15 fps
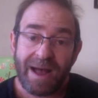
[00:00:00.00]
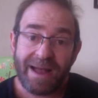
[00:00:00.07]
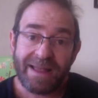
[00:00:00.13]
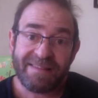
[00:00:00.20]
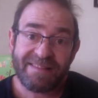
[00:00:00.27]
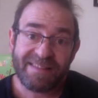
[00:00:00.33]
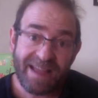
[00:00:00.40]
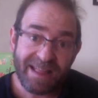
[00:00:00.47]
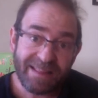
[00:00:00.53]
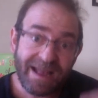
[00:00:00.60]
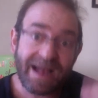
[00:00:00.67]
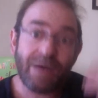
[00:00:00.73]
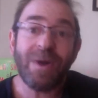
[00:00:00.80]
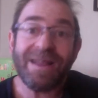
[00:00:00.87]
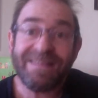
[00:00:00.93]
I said
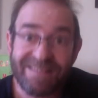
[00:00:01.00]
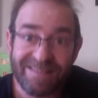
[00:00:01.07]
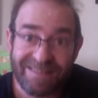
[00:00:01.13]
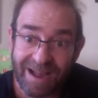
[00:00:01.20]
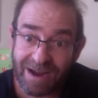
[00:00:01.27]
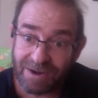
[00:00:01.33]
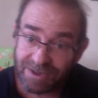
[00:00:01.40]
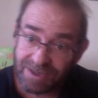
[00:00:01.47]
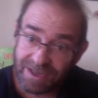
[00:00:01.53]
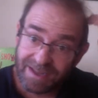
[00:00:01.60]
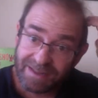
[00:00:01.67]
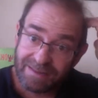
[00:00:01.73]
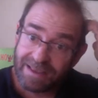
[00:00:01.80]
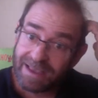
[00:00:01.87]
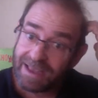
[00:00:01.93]
how I
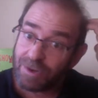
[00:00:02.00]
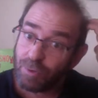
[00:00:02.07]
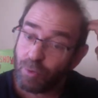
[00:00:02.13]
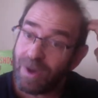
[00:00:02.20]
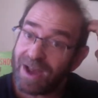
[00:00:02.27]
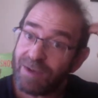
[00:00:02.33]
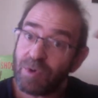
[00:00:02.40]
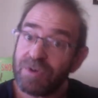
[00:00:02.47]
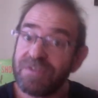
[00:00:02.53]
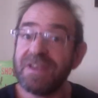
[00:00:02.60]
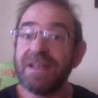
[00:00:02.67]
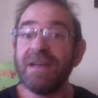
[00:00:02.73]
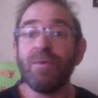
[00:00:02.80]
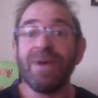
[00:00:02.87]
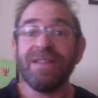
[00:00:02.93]
started, and one more
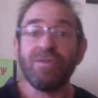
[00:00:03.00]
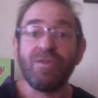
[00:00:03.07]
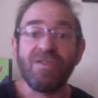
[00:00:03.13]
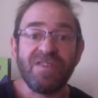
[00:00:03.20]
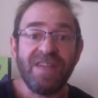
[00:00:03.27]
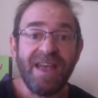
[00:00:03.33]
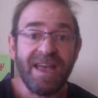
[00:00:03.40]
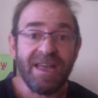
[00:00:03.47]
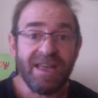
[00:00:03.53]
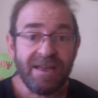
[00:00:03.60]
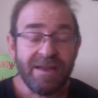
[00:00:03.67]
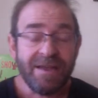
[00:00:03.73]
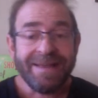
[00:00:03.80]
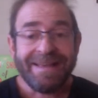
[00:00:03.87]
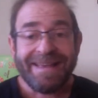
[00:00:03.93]
thing I want to
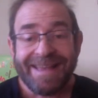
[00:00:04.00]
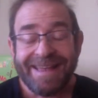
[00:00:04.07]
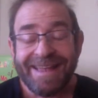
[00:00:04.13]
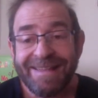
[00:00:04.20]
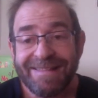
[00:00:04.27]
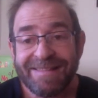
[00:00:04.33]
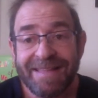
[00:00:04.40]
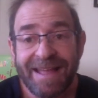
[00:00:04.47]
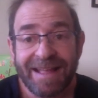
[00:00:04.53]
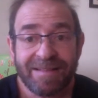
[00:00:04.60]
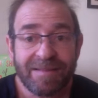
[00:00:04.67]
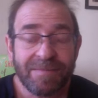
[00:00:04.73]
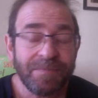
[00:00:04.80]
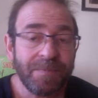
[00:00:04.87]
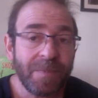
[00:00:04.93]
say is
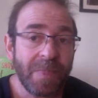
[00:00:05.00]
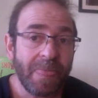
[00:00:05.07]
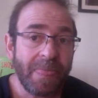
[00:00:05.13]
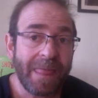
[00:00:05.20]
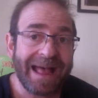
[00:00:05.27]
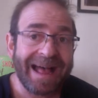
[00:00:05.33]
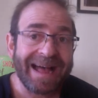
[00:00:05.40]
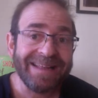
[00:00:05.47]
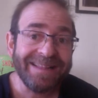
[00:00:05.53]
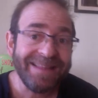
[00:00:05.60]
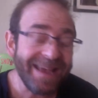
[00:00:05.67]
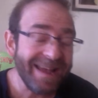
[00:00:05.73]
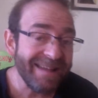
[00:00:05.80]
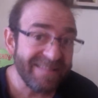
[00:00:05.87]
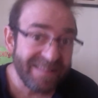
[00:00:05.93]
that
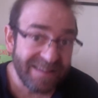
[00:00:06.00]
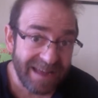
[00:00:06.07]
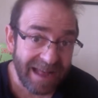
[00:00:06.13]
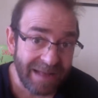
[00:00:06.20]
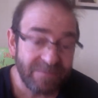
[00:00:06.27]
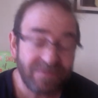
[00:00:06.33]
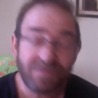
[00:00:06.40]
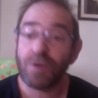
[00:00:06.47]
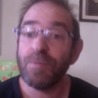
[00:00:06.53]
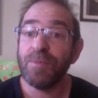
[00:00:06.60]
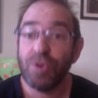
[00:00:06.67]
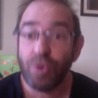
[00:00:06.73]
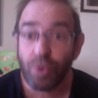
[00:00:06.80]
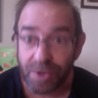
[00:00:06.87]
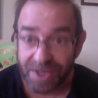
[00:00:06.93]
ideas come
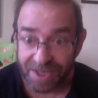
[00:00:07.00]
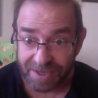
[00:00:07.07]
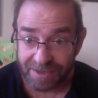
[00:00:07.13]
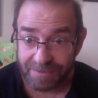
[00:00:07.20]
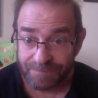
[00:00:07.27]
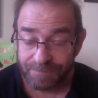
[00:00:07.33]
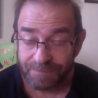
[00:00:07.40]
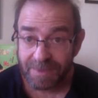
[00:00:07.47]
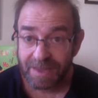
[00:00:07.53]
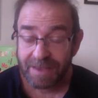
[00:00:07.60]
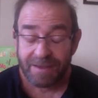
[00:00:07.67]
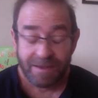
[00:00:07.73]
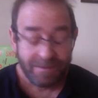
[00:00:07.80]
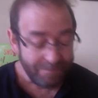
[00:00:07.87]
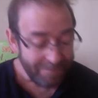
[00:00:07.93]
from doing.
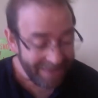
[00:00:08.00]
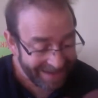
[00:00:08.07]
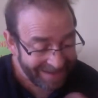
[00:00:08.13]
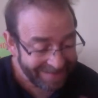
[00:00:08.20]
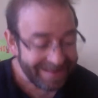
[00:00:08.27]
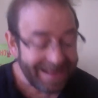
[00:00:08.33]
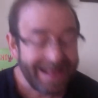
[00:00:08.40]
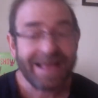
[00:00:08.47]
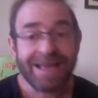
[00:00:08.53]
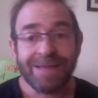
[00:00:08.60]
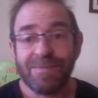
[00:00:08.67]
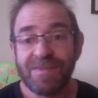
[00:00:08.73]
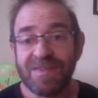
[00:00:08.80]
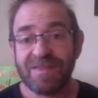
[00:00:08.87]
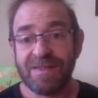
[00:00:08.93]
Many
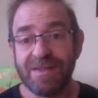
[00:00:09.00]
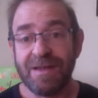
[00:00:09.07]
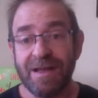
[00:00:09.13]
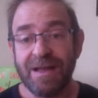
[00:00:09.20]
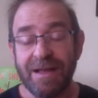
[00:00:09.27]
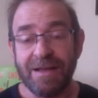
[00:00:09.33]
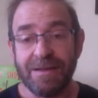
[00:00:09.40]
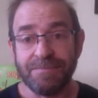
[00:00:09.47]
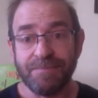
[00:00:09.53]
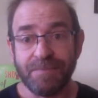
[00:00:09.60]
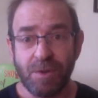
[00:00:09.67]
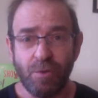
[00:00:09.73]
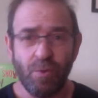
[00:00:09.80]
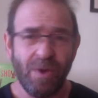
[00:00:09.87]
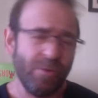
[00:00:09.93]
times
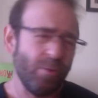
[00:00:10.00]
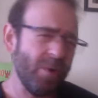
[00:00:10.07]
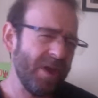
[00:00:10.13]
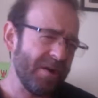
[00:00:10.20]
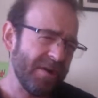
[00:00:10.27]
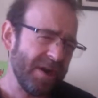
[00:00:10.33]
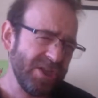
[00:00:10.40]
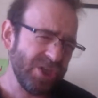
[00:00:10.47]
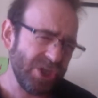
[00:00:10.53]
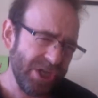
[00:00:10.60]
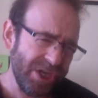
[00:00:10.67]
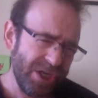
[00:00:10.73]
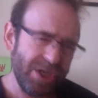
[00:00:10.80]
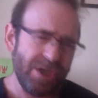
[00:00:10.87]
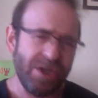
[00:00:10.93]
when we are
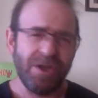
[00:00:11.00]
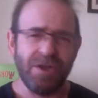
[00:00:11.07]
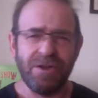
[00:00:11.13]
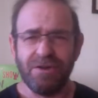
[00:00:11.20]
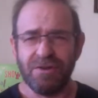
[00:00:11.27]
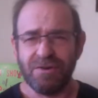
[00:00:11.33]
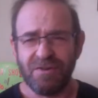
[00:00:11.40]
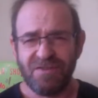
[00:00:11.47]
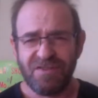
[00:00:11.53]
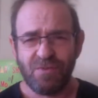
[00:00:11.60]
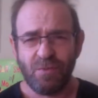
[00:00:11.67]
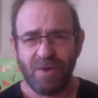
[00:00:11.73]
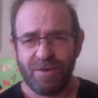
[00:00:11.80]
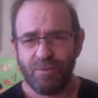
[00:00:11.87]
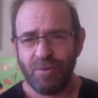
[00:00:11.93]
engineers,
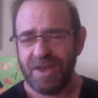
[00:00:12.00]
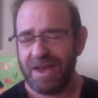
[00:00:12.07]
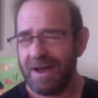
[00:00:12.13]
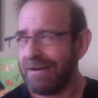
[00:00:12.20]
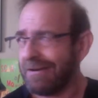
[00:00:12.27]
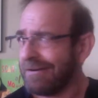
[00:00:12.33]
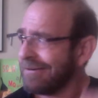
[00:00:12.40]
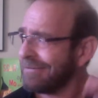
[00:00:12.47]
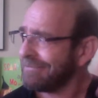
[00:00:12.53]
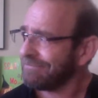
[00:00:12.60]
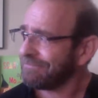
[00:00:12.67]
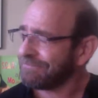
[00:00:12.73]
when we are